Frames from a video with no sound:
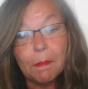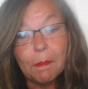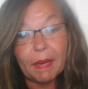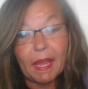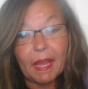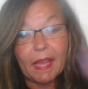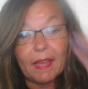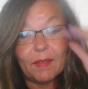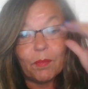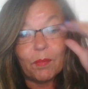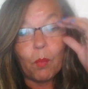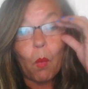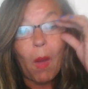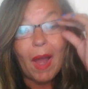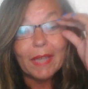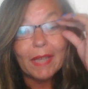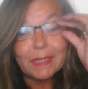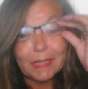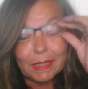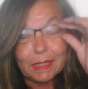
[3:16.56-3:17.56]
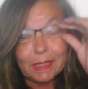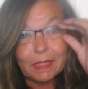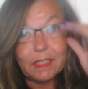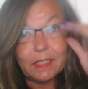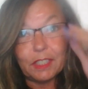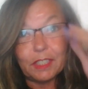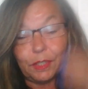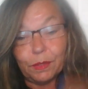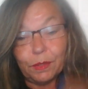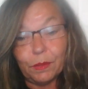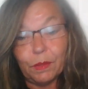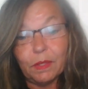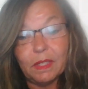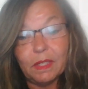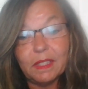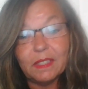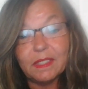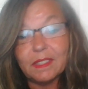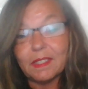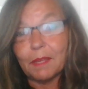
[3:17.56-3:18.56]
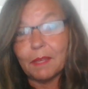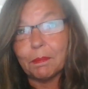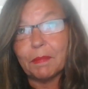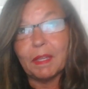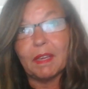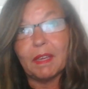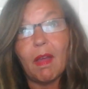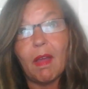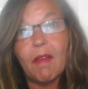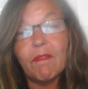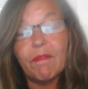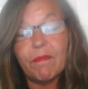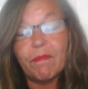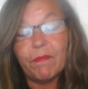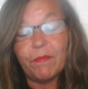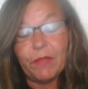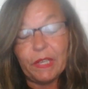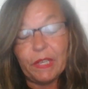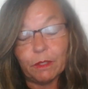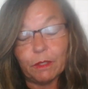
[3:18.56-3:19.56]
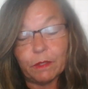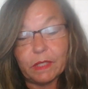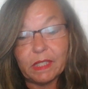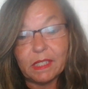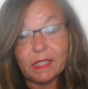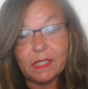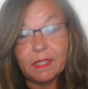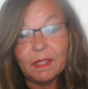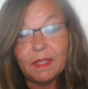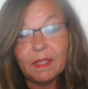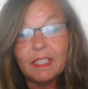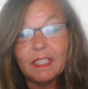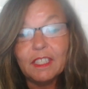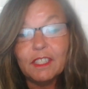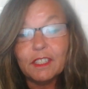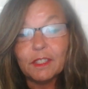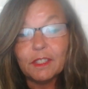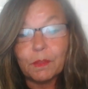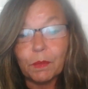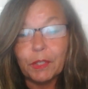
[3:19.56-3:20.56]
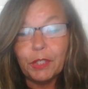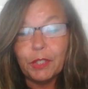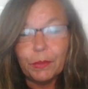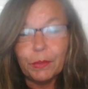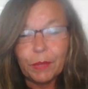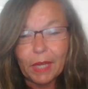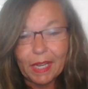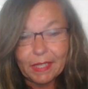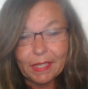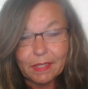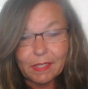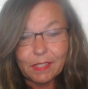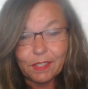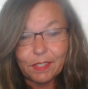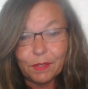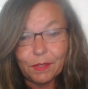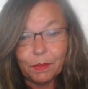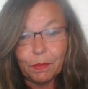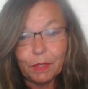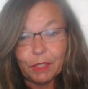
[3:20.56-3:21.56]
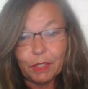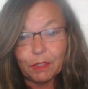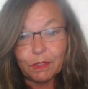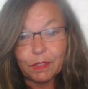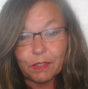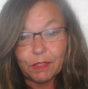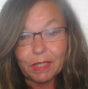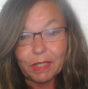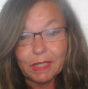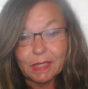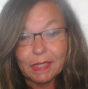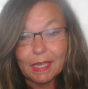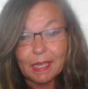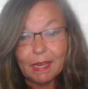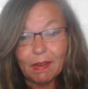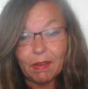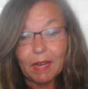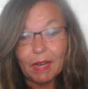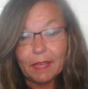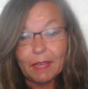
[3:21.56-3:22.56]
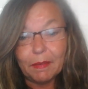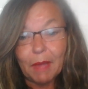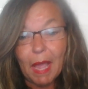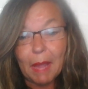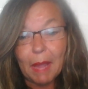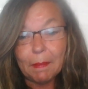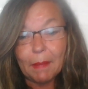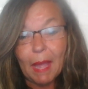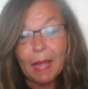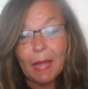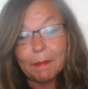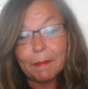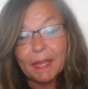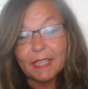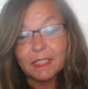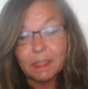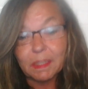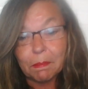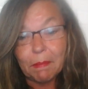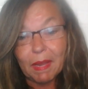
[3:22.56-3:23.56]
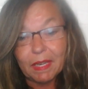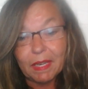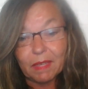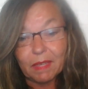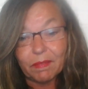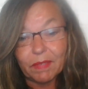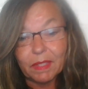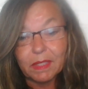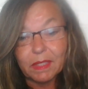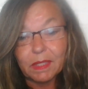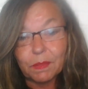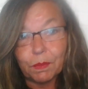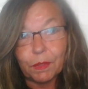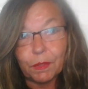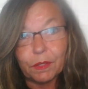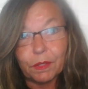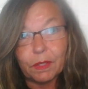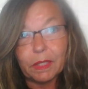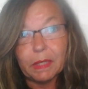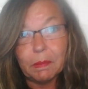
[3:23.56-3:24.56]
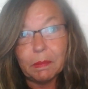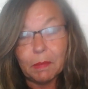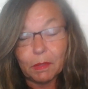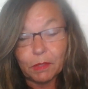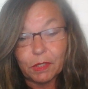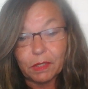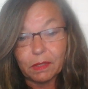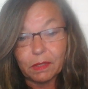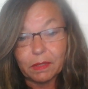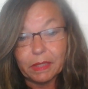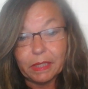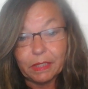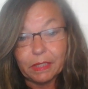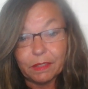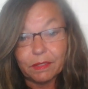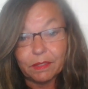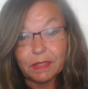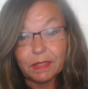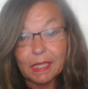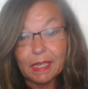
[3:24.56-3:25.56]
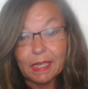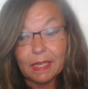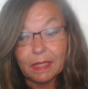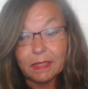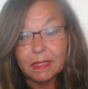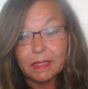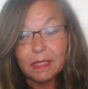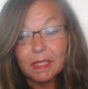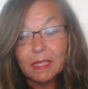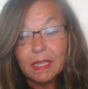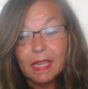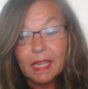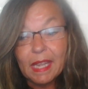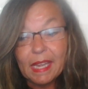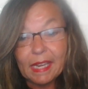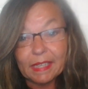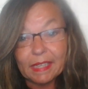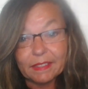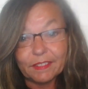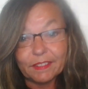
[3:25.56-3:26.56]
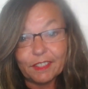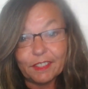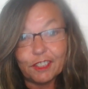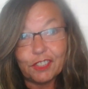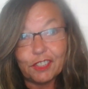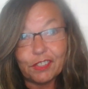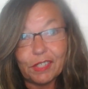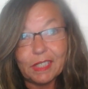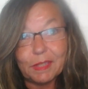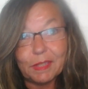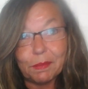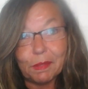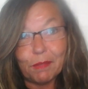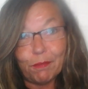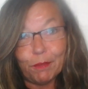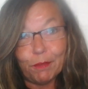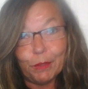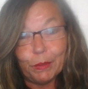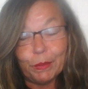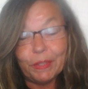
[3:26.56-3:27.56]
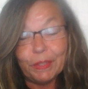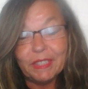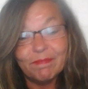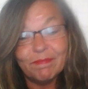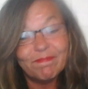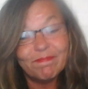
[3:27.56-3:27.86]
but I have wanted to, something fierce. So what do you guys do when you're stressing out? I imagine many of us were emotional eaters and handled our stress with food,